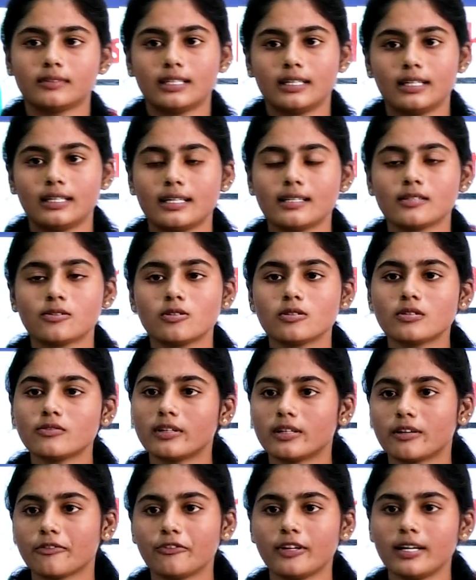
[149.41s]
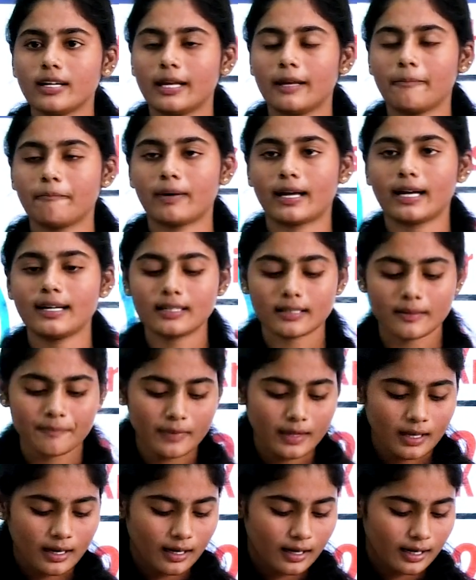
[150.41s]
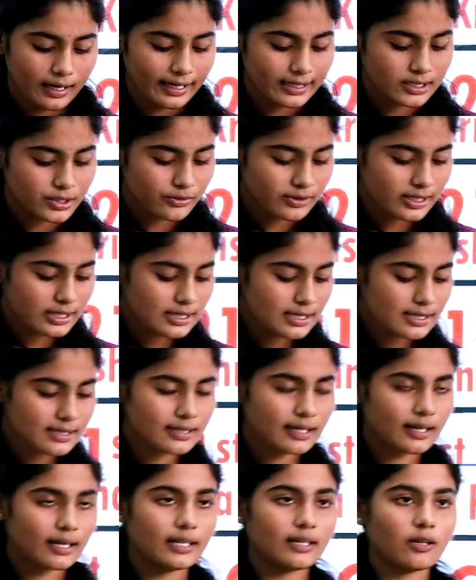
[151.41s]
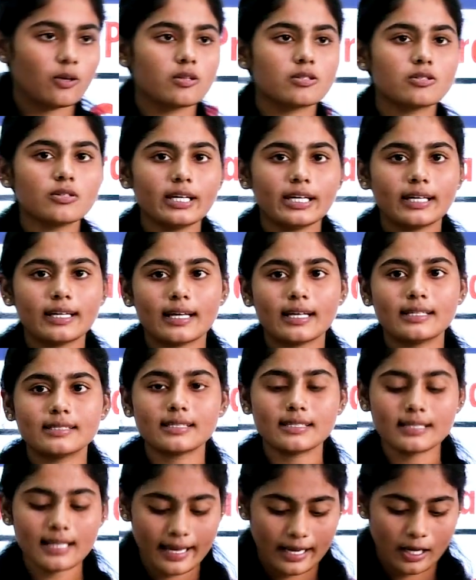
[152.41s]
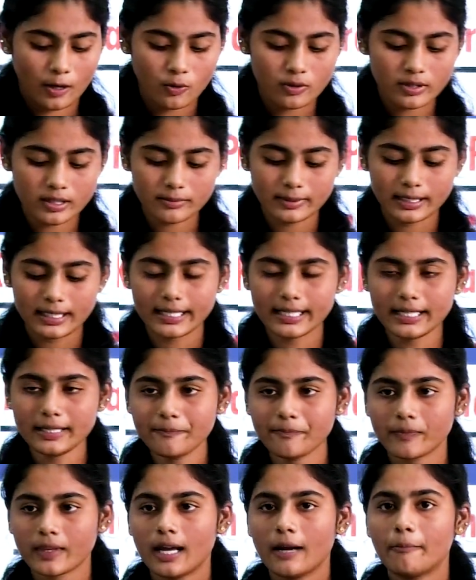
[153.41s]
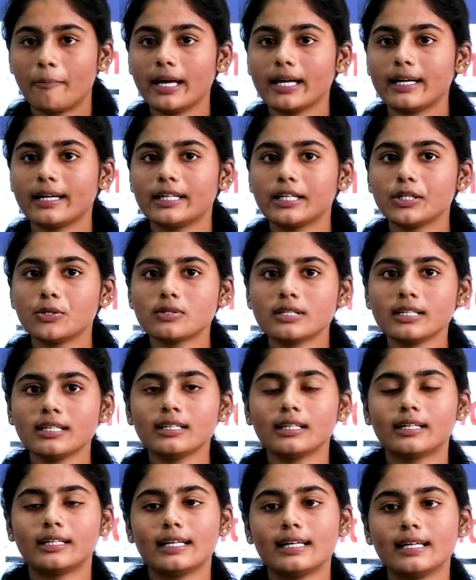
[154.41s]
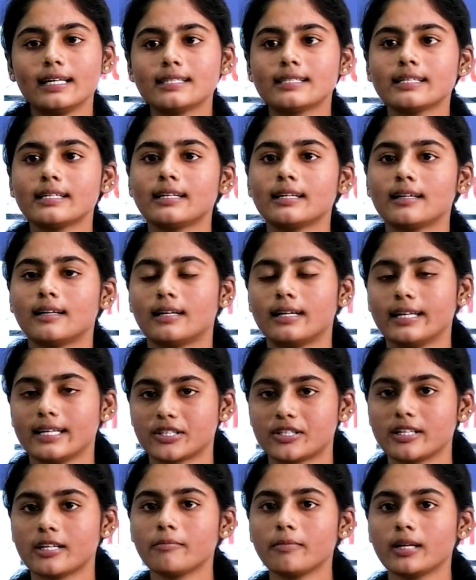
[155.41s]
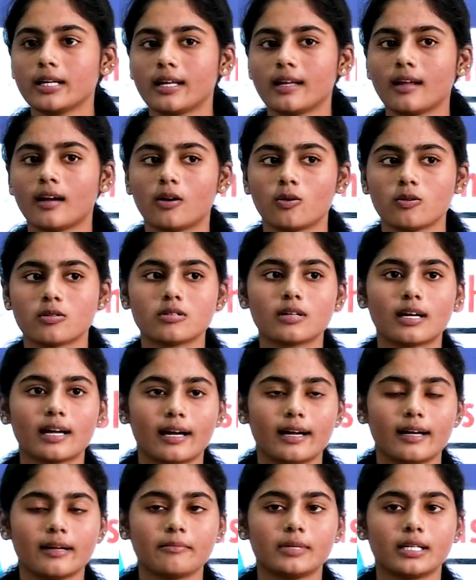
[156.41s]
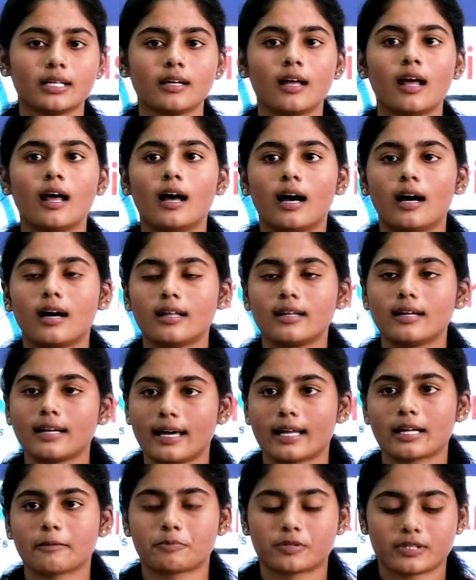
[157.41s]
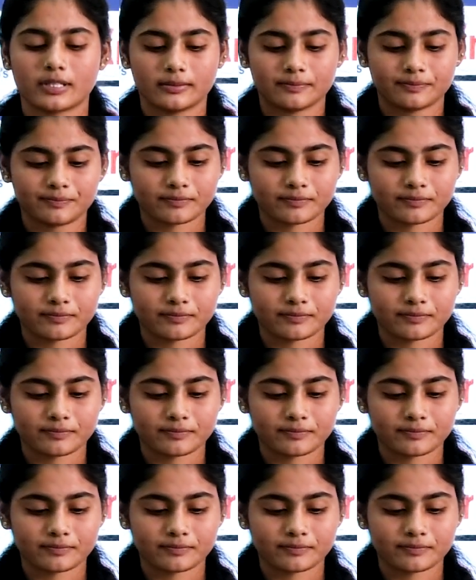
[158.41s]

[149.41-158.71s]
It is also one of the impact. Next one is it also enhances the accountability by reducing delays in decision making and also condemning the corruption.